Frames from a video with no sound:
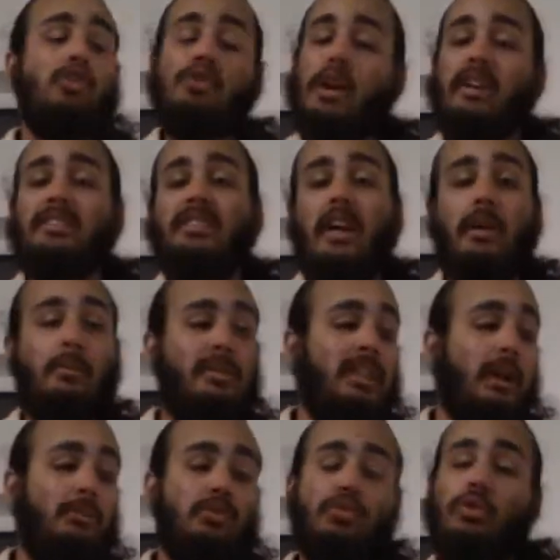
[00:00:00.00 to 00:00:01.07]
trying to tell them what
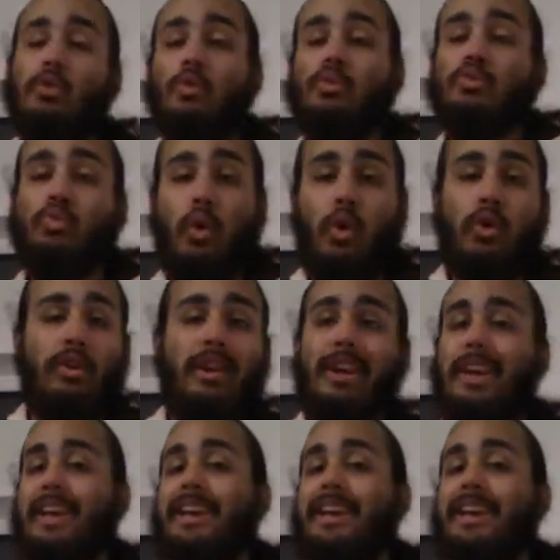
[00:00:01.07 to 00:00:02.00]
they was doing was wrong.